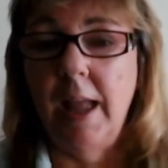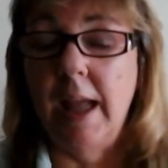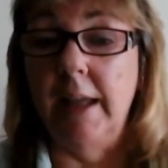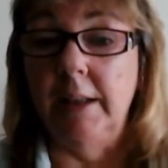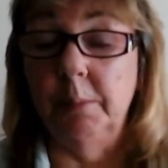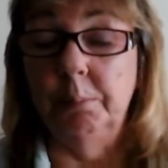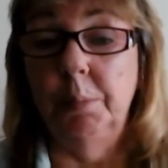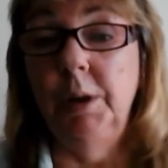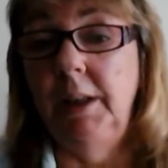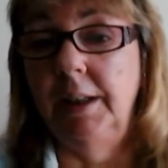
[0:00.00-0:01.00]
And
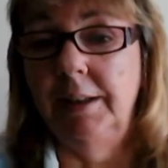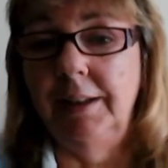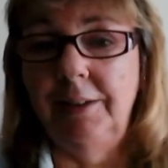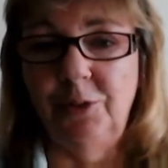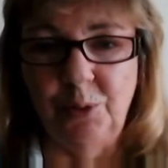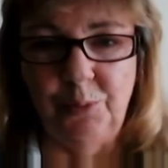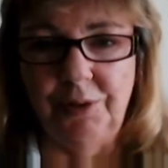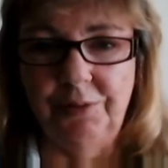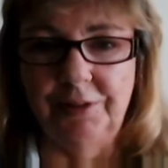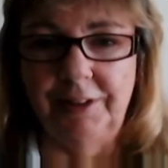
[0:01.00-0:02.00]
bullion is no
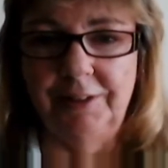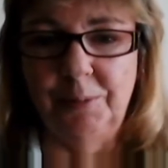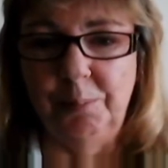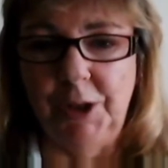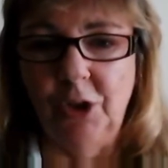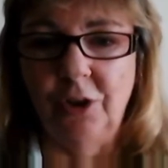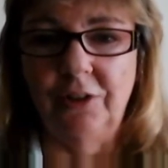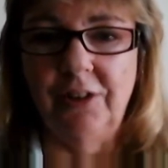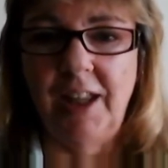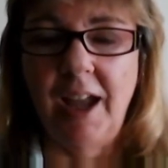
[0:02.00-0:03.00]
different,
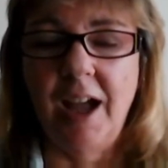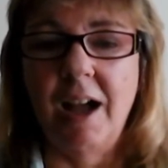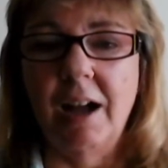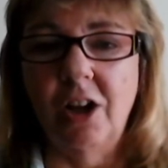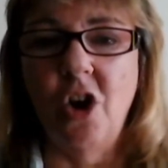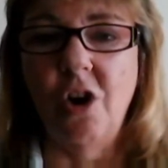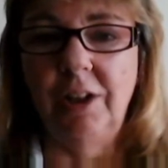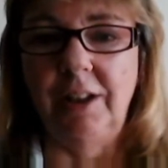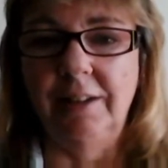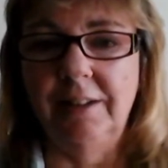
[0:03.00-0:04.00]
because there are
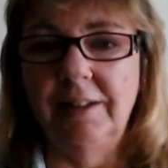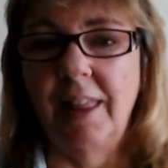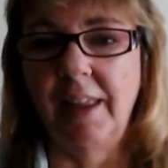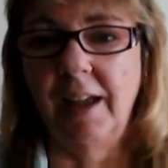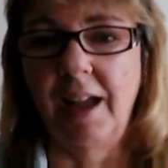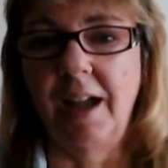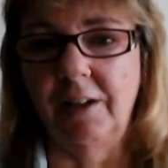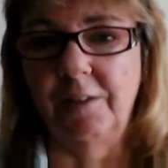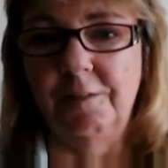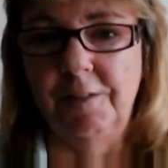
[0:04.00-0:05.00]
coins that
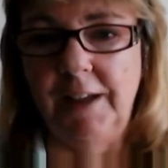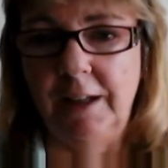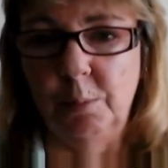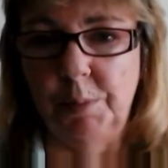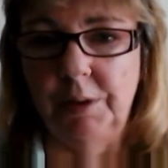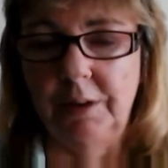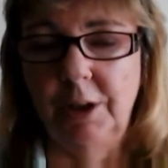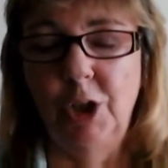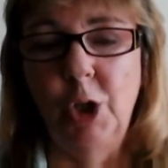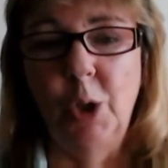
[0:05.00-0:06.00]
are available
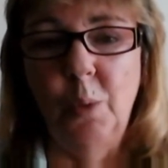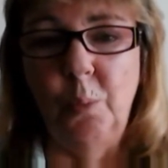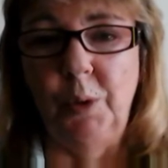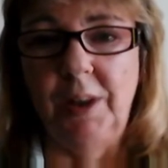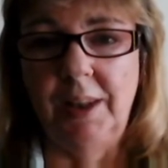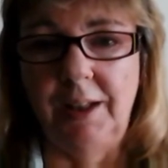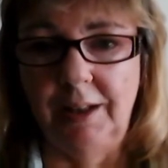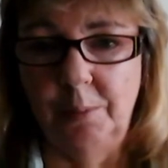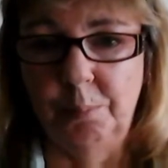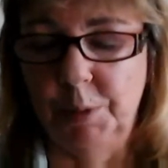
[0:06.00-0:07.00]

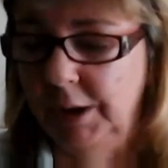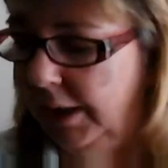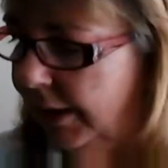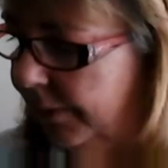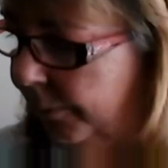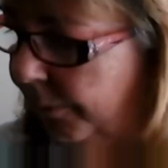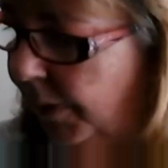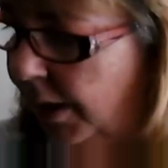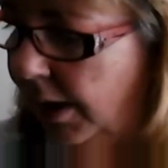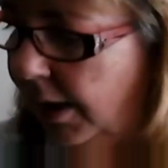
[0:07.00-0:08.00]
within bullion.
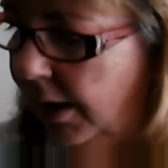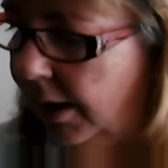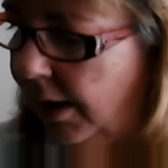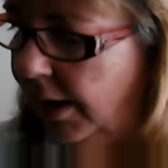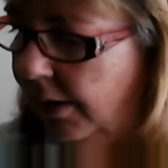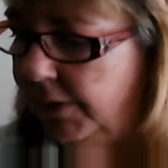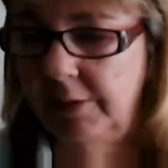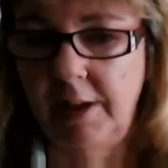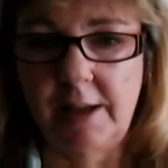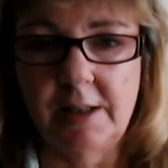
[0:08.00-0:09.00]
And I have a
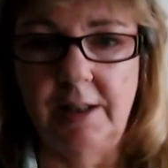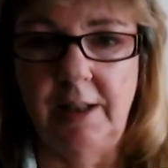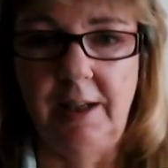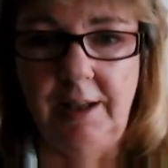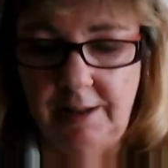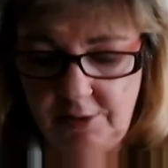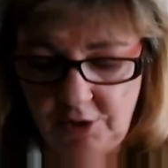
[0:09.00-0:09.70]
selection here to